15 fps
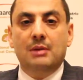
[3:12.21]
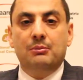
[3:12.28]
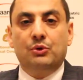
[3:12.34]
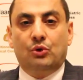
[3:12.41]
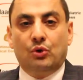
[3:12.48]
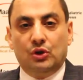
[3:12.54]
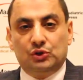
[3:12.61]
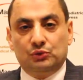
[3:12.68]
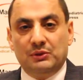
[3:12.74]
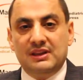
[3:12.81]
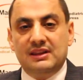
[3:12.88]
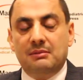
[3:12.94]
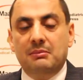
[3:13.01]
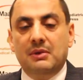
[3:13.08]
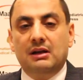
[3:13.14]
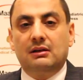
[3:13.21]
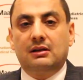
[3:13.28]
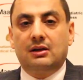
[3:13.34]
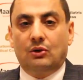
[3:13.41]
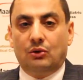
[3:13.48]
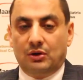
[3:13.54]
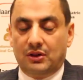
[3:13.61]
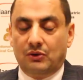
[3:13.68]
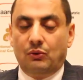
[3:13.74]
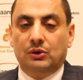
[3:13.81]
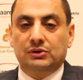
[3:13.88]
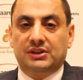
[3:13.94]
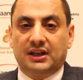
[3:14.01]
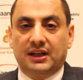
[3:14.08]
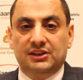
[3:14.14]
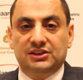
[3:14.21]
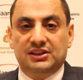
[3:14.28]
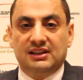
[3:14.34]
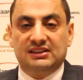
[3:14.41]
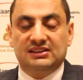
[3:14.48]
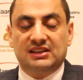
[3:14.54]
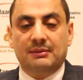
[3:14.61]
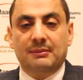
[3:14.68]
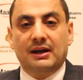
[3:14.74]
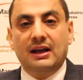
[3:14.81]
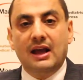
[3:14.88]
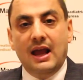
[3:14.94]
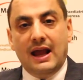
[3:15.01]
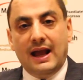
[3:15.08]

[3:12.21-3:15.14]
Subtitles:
because when the milk or the water reaches the stomach